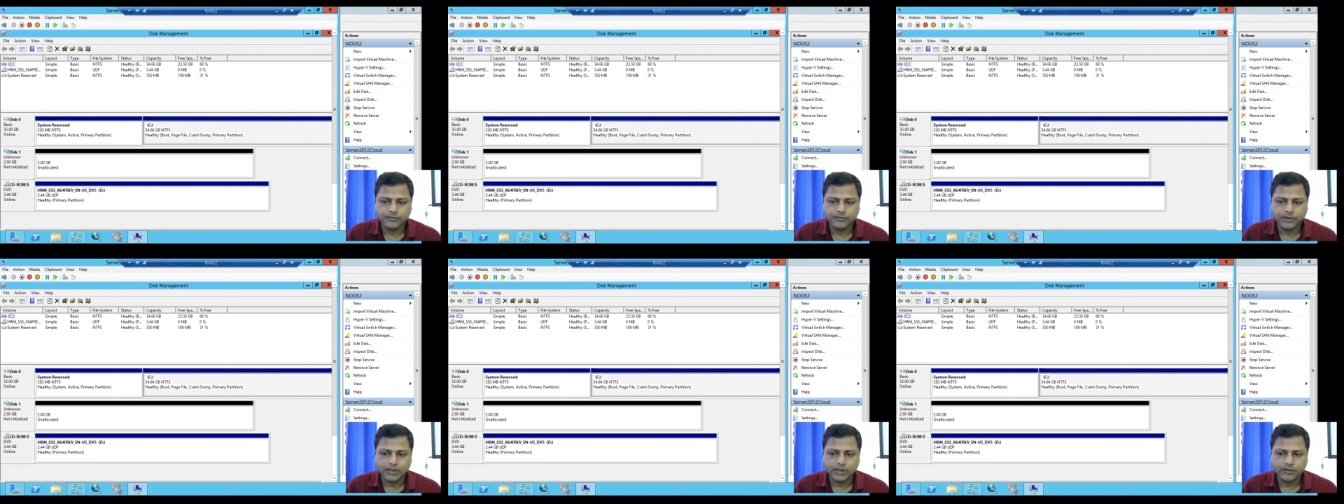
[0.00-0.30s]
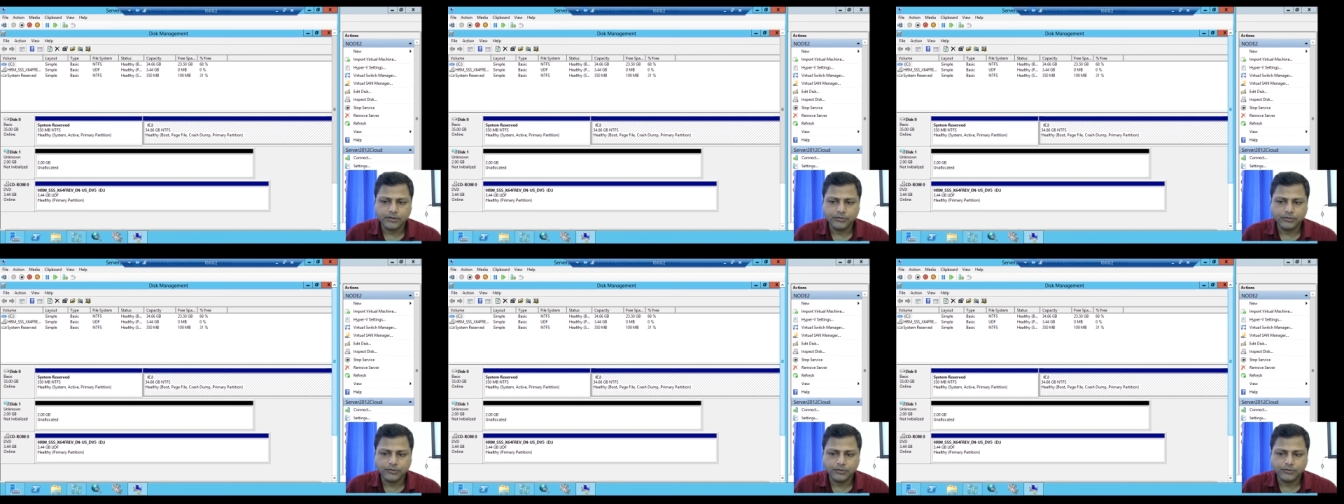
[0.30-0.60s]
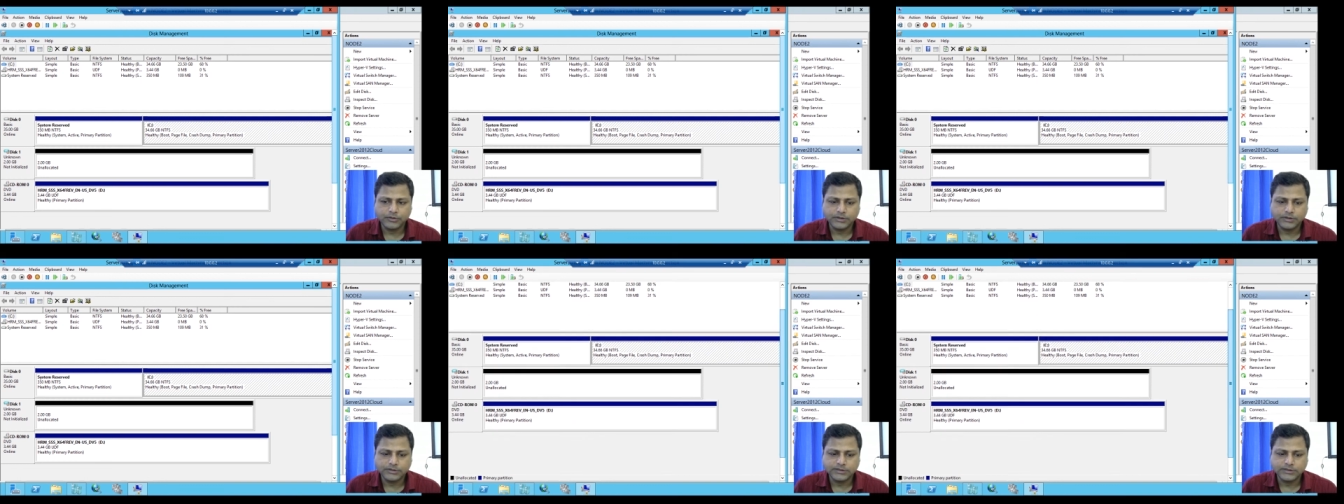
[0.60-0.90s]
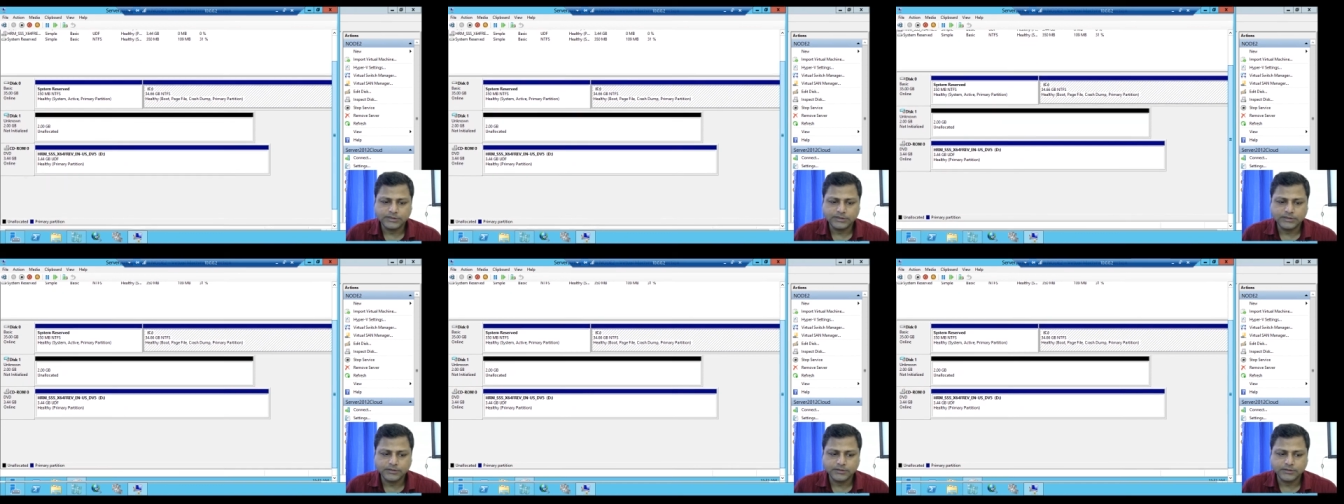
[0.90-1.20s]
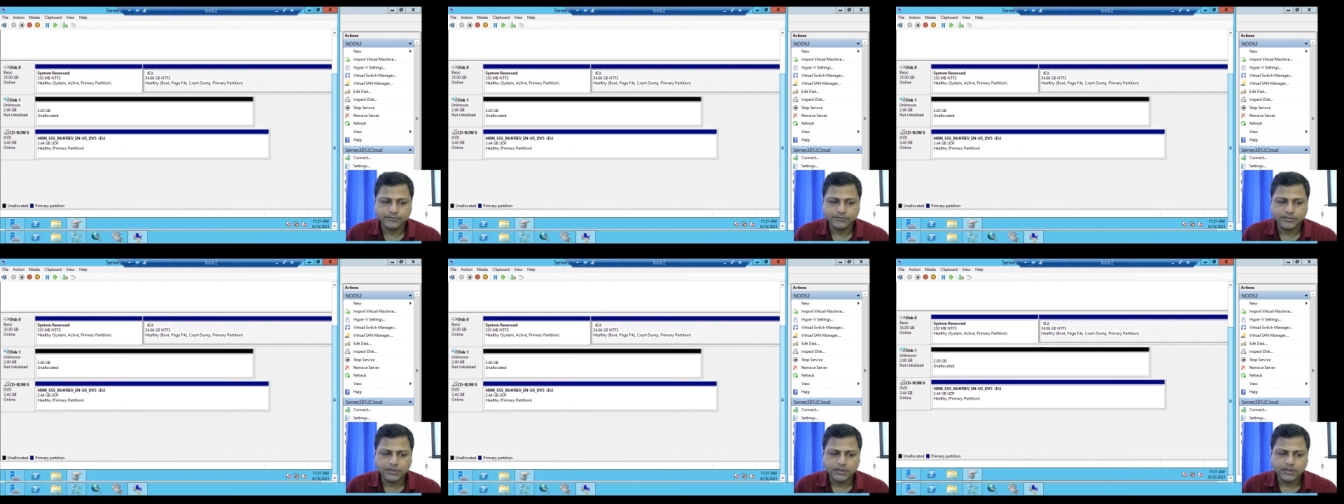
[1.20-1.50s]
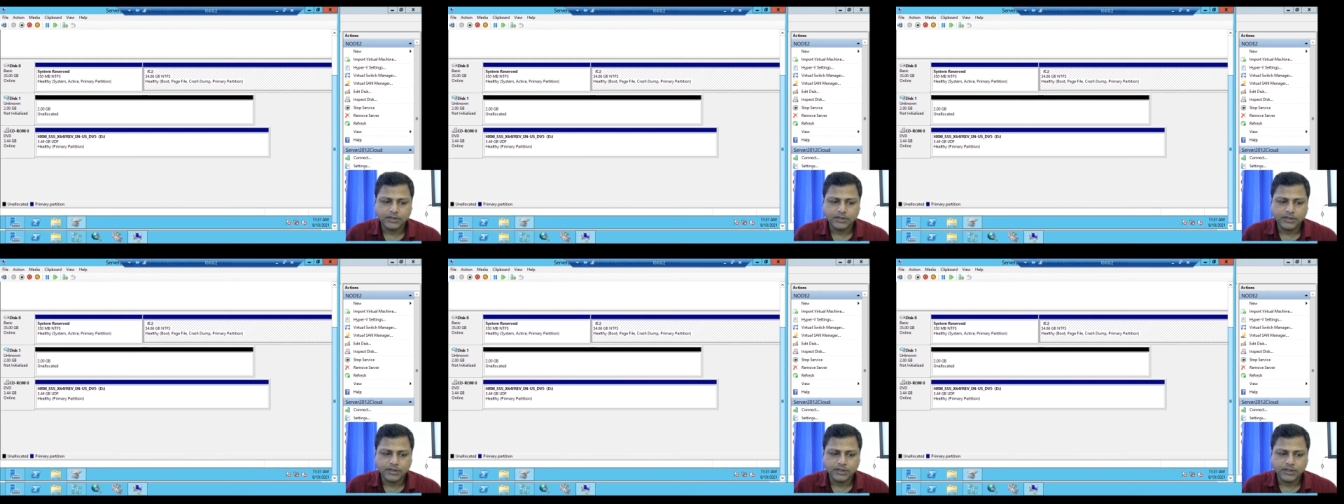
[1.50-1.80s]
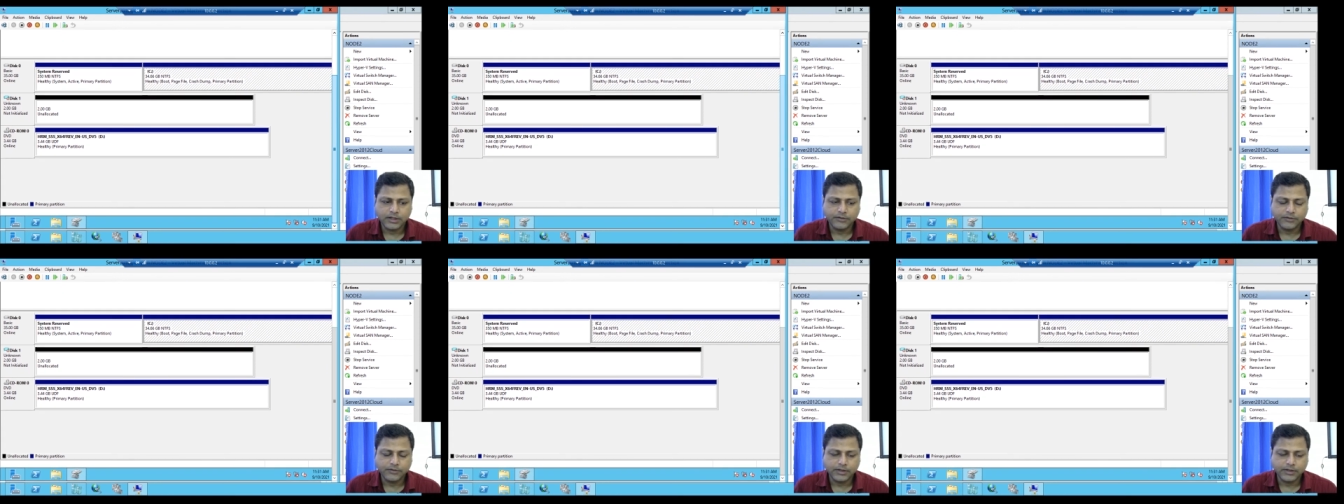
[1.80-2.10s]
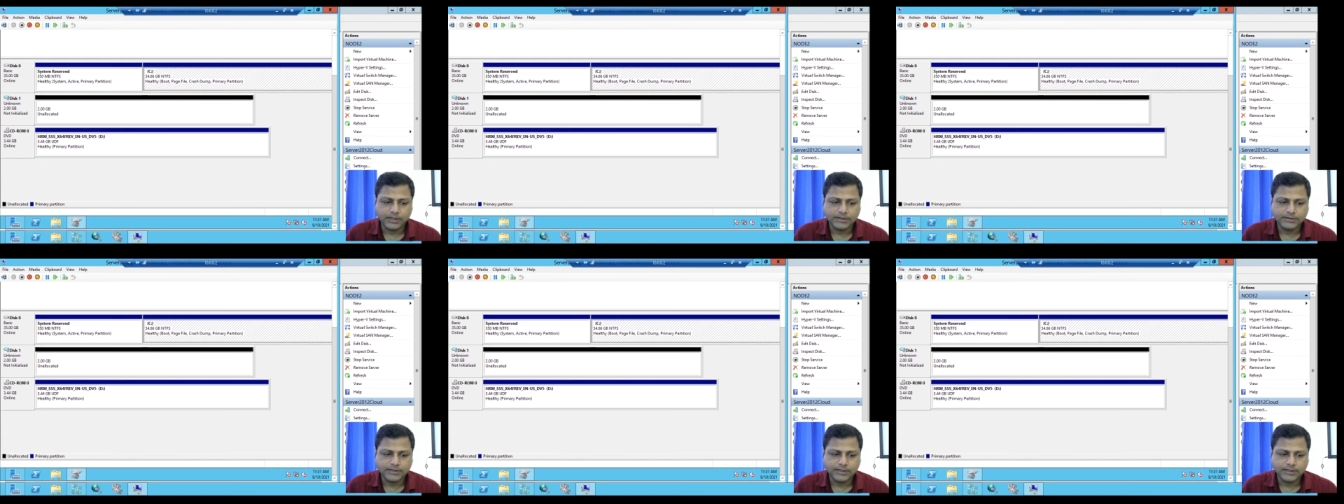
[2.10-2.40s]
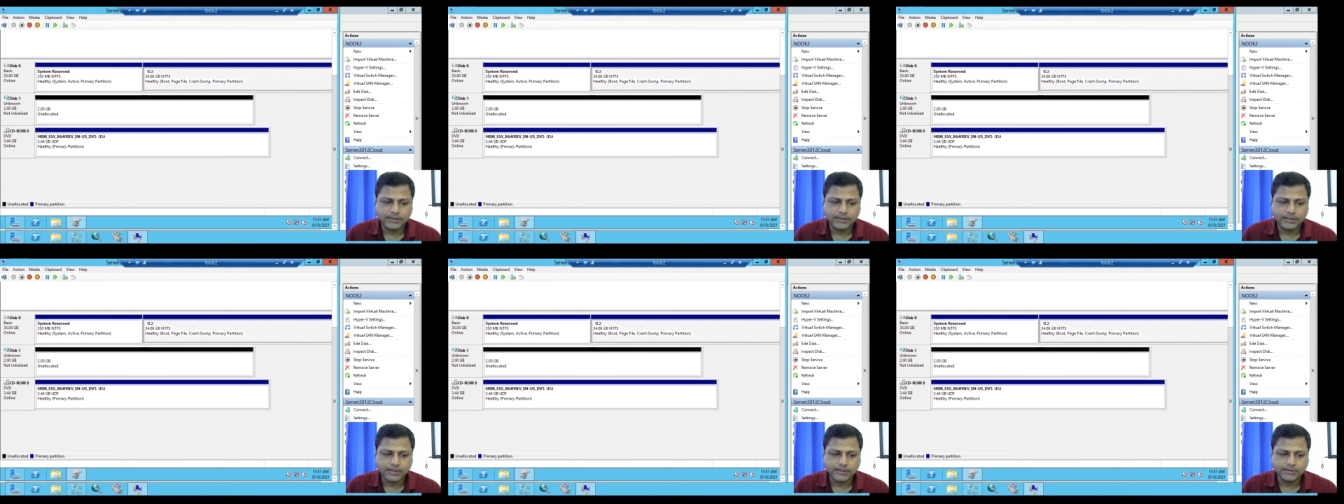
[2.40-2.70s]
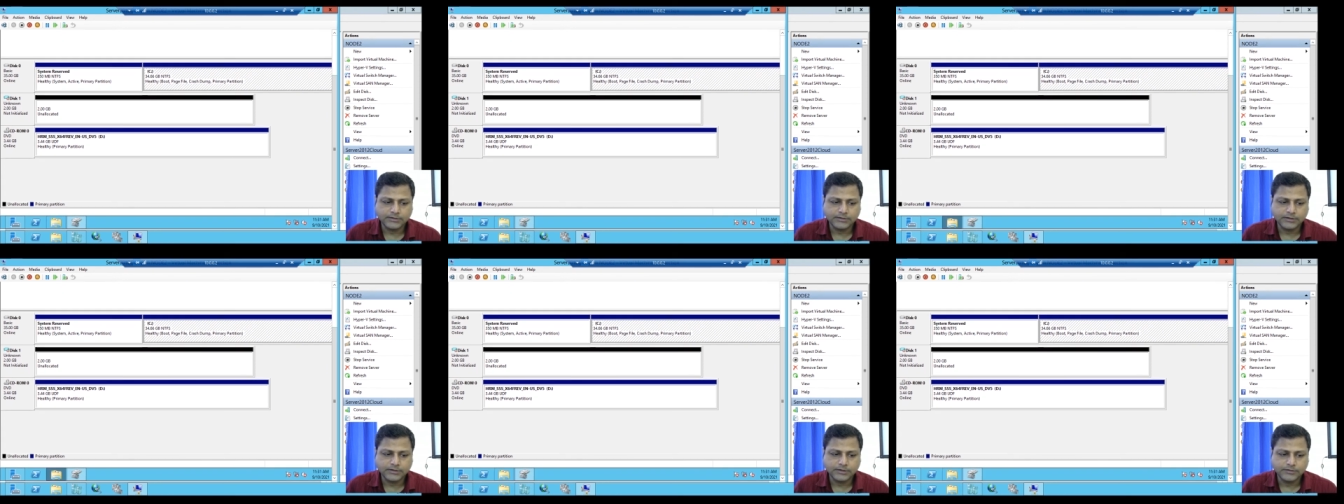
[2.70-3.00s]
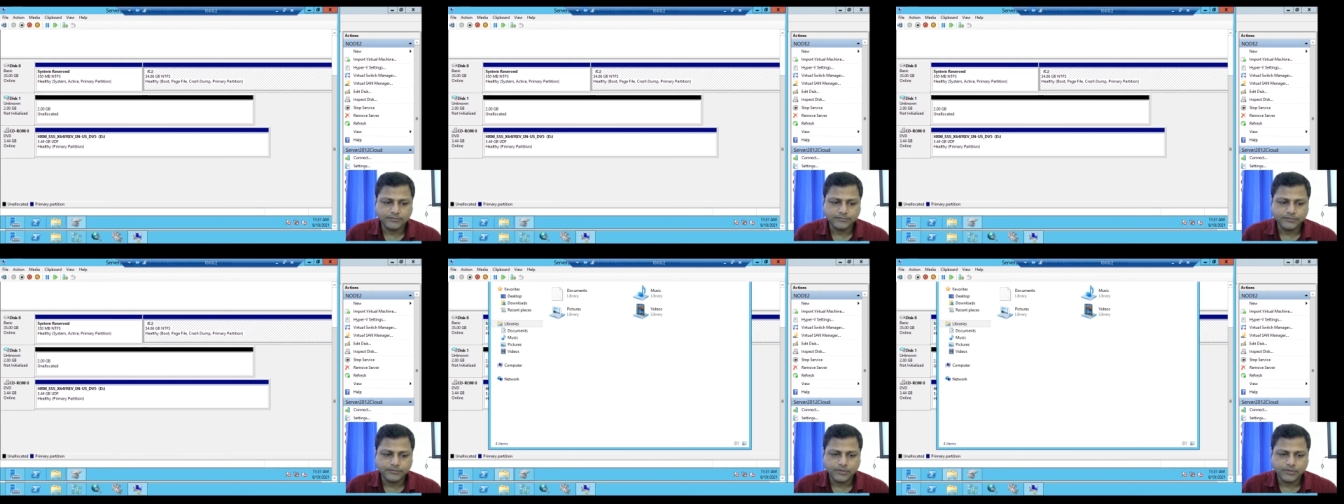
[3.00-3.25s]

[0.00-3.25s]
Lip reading: we can go to the system and we can see the disk.